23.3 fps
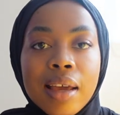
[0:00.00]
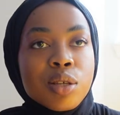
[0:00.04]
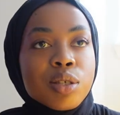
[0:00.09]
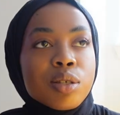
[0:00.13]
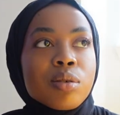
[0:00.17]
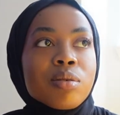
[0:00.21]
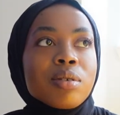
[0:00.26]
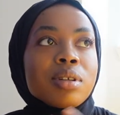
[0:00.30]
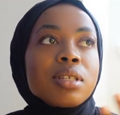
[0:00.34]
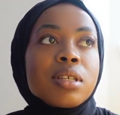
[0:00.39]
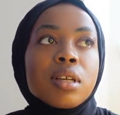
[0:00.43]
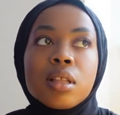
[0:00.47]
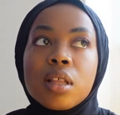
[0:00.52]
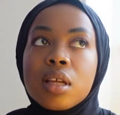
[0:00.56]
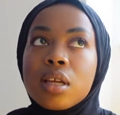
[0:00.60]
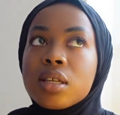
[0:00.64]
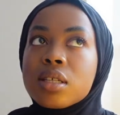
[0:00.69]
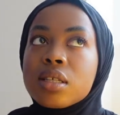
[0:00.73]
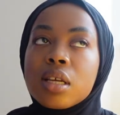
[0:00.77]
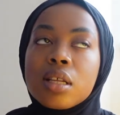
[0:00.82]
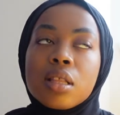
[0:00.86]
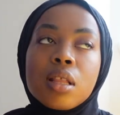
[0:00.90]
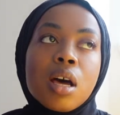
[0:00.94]
So
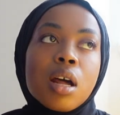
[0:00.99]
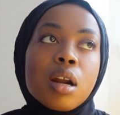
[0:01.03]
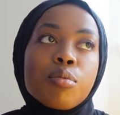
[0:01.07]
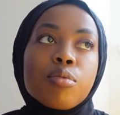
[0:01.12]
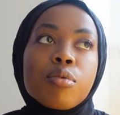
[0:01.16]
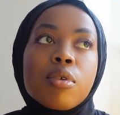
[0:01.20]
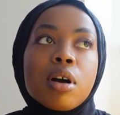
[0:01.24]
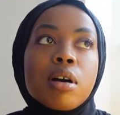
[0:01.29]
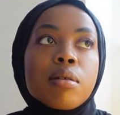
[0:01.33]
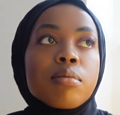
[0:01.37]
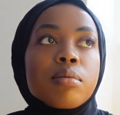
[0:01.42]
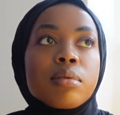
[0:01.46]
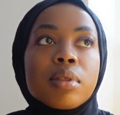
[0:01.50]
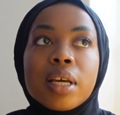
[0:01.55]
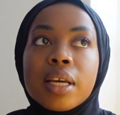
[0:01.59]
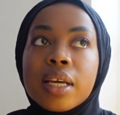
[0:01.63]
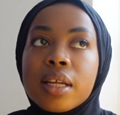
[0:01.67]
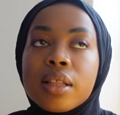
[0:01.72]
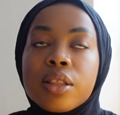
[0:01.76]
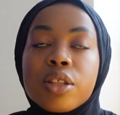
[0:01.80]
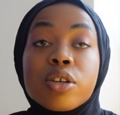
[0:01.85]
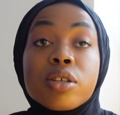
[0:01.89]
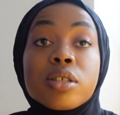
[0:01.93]
it's a lot of problems.
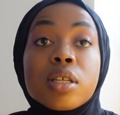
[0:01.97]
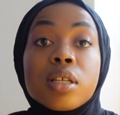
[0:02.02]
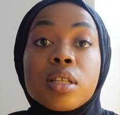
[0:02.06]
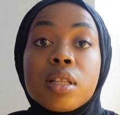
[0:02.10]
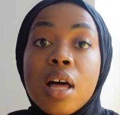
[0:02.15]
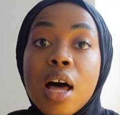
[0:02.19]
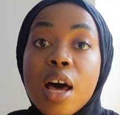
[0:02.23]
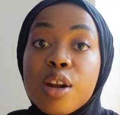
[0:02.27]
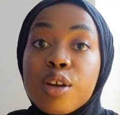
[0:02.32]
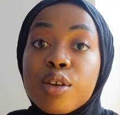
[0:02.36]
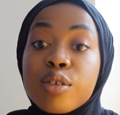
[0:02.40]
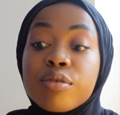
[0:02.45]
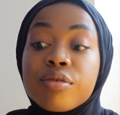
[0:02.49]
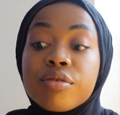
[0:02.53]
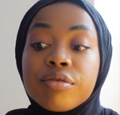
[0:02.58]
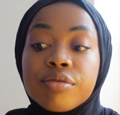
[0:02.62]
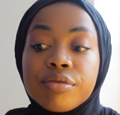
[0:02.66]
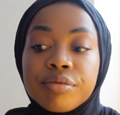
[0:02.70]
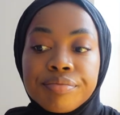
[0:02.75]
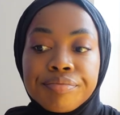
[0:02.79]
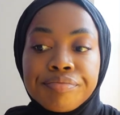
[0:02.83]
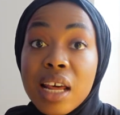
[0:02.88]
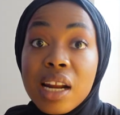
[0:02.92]
Like there's a lot
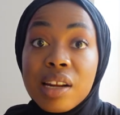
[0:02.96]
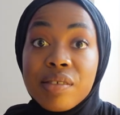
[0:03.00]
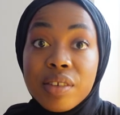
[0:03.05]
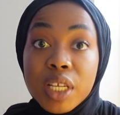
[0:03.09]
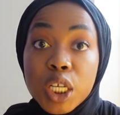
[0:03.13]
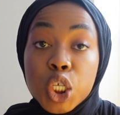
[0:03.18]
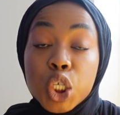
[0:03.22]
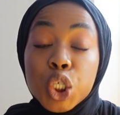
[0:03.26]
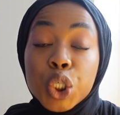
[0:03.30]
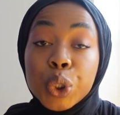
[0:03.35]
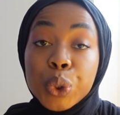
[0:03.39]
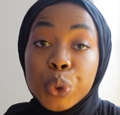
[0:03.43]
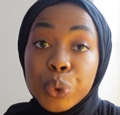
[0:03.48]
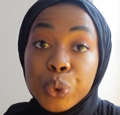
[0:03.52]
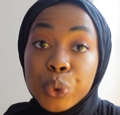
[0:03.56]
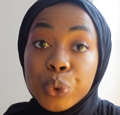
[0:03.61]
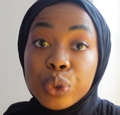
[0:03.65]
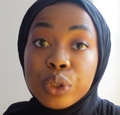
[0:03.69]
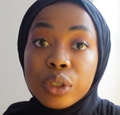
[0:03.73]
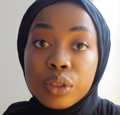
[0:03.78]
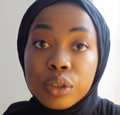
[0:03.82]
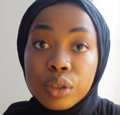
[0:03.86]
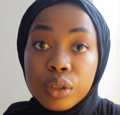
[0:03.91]
of
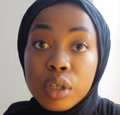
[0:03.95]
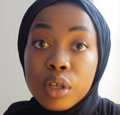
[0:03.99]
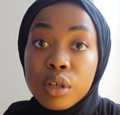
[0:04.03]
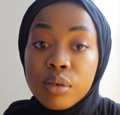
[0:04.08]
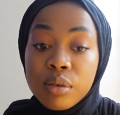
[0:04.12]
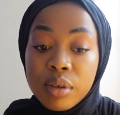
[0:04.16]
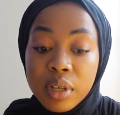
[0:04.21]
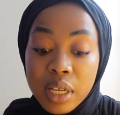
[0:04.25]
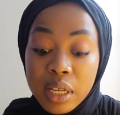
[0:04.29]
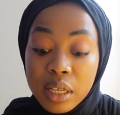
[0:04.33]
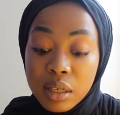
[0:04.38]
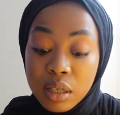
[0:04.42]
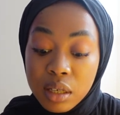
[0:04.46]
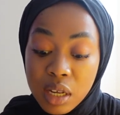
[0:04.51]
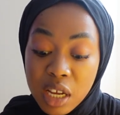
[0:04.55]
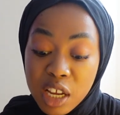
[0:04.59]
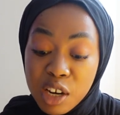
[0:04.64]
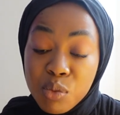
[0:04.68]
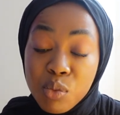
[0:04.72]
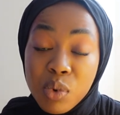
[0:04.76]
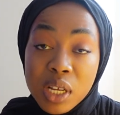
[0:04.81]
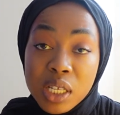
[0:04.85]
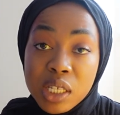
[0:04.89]
issues, you know,
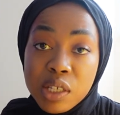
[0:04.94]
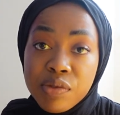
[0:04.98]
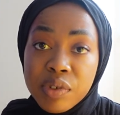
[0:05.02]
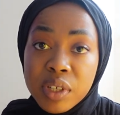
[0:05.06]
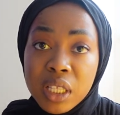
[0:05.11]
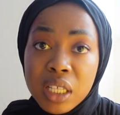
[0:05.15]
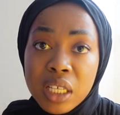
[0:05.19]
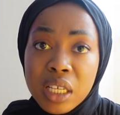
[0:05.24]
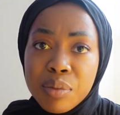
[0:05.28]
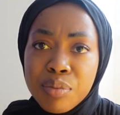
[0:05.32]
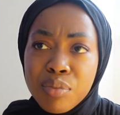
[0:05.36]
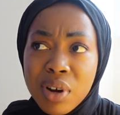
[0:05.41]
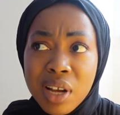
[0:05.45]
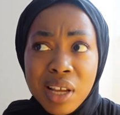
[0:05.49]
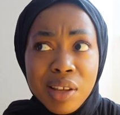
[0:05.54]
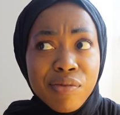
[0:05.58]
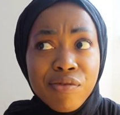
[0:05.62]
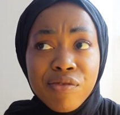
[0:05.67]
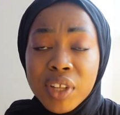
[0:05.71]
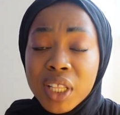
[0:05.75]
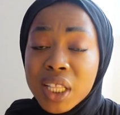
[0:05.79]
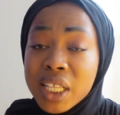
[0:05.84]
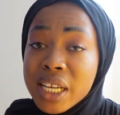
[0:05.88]
in West Philly
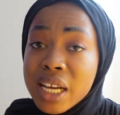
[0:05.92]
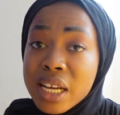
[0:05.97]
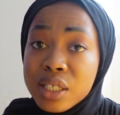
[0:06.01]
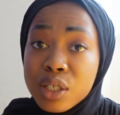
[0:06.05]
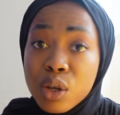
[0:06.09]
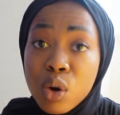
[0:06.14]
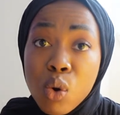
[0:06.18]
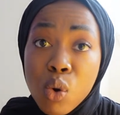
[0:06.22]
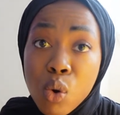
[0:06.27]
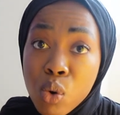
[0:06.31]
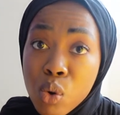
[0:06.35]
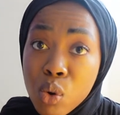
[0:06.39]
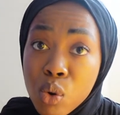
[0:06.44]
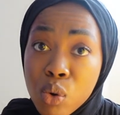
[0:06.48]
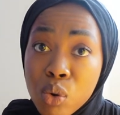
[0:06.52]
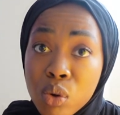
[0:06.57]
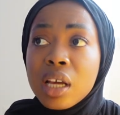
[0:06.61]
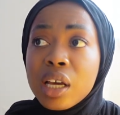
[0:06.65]
and Philly as a whole.